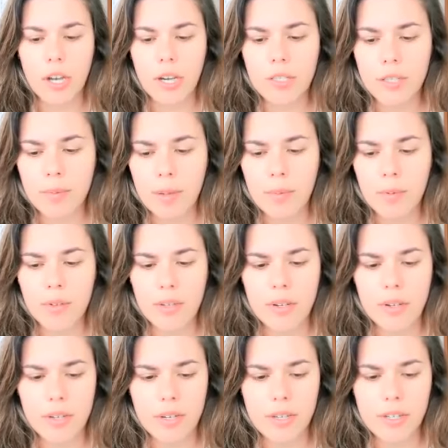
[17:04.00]
talk to people in
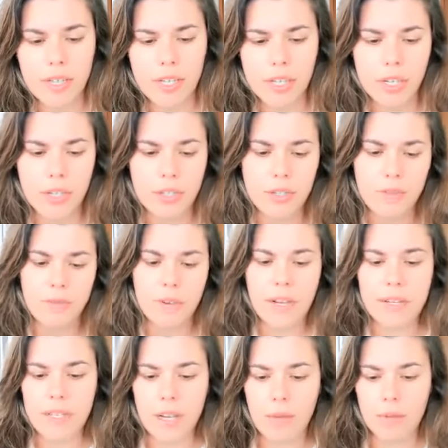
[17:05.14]
their organization to
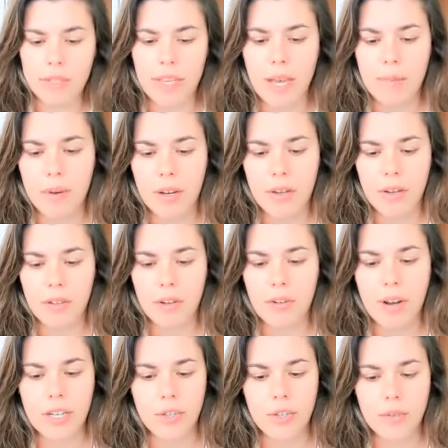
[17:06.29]
find out what's happening on the
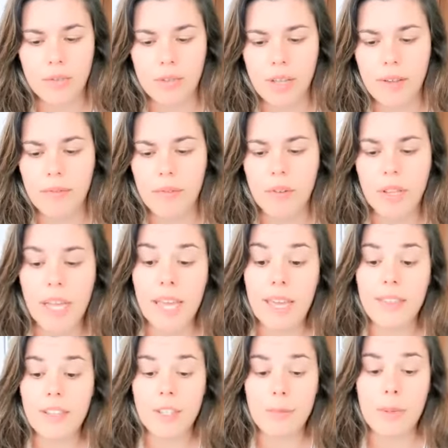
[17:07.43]
grassroots level.
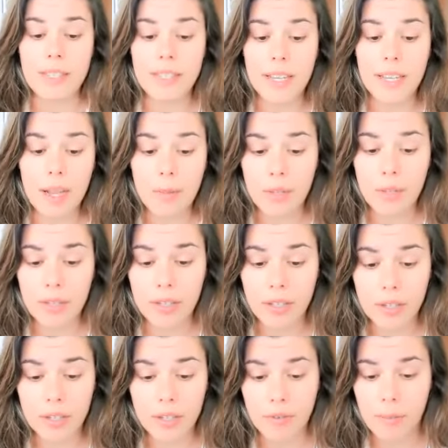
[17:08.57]
And they spend time with
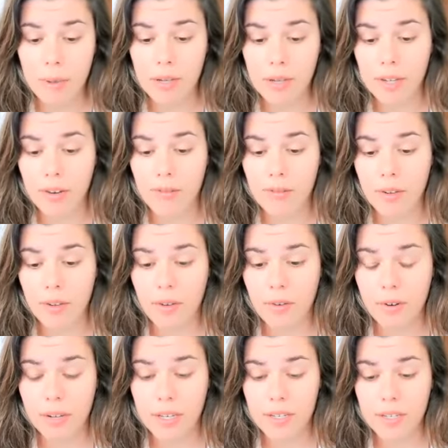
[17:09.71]
leaders from outside of the
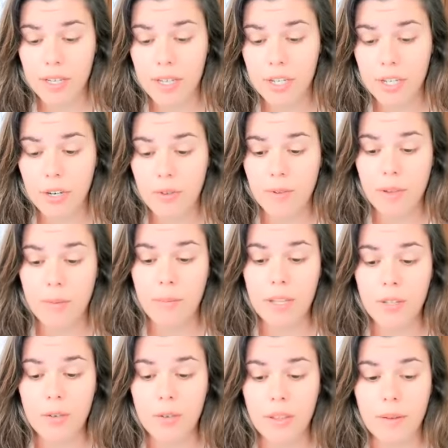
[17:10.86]
organization who can
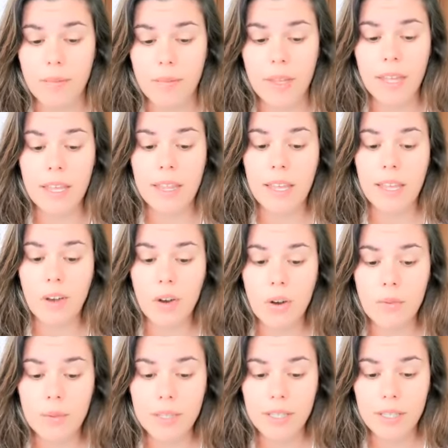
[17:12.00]
mentor them. They
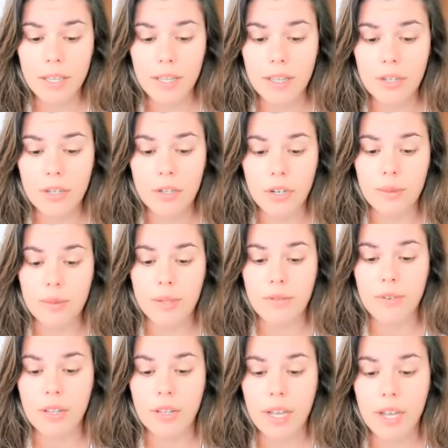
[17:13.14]
always think in terms
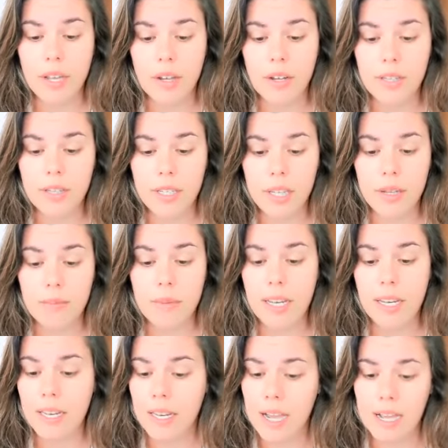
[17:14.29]
of relying on a team,
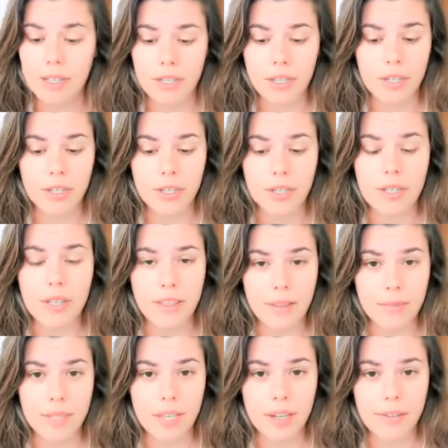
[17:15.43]
not just
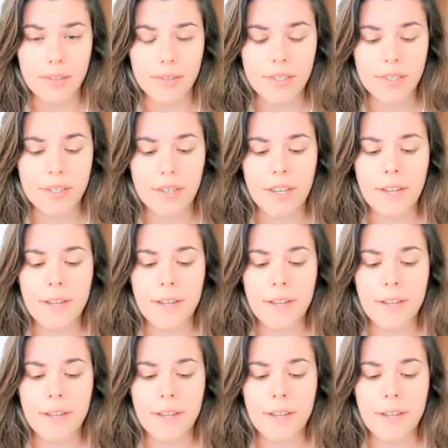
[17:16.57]
themselves.